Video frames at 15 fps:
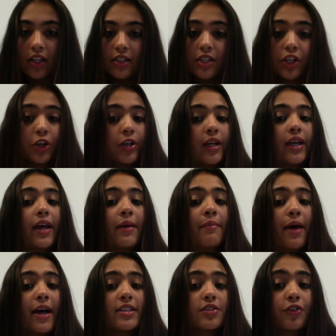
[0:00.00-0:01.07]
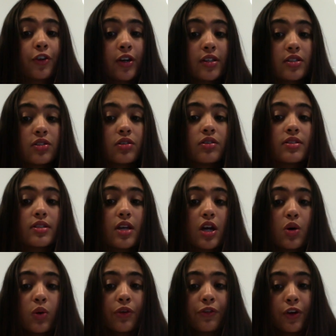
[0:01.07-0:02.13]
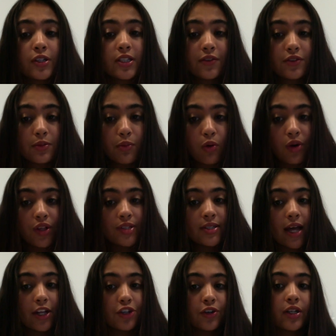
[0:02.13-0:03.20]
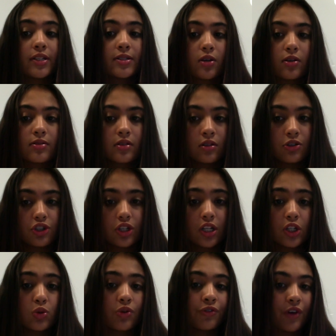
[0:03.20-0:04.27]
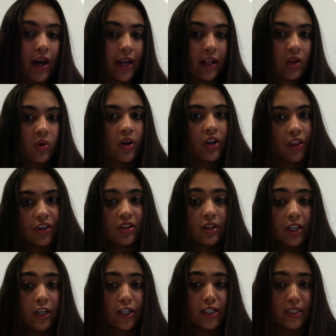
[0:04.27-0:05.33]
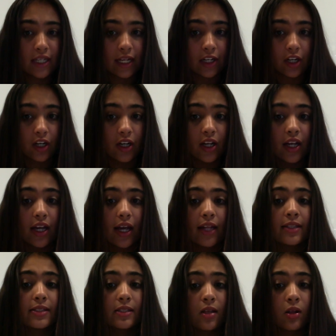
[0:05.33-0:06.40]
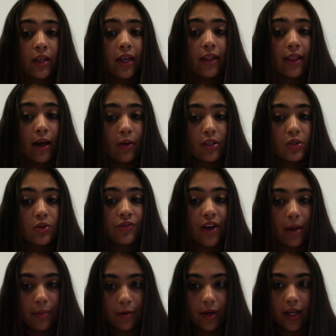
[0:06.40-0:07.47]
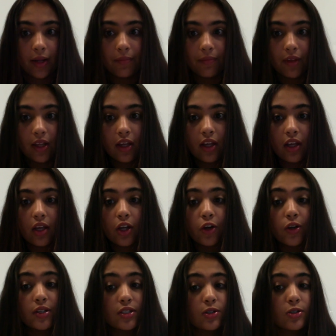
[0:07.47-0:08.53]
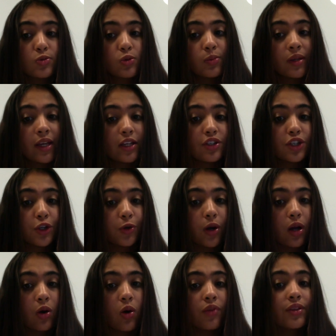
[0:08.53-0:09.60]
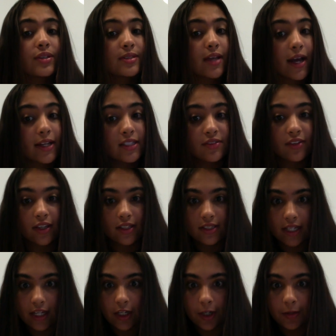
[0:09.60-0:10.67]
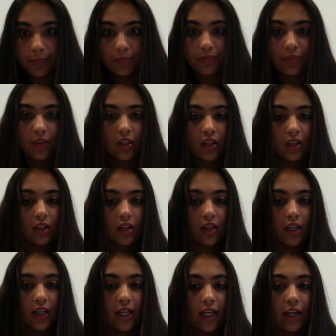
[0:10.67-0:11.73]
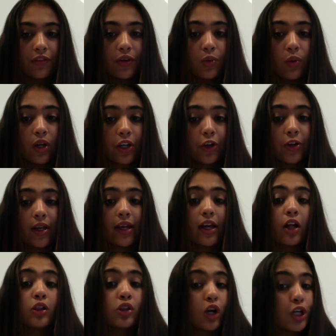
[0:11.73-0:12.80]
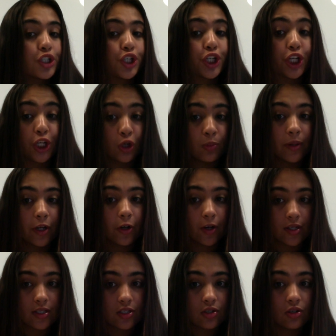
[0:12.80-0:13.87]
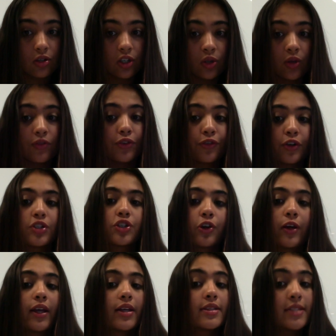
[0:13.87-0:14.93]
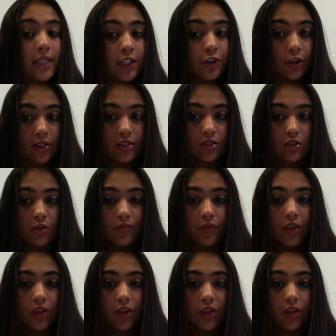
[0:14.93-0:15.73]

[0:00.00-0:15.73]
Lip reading: To create a mass of crystals, we first have to pour the saturated salt solution into a vial or another clear container and slowly allow it to evaporate. Crystals will begin to grow on the sides of the container. If you want to create a larger cubic crystal, you have to first create a seed crystal.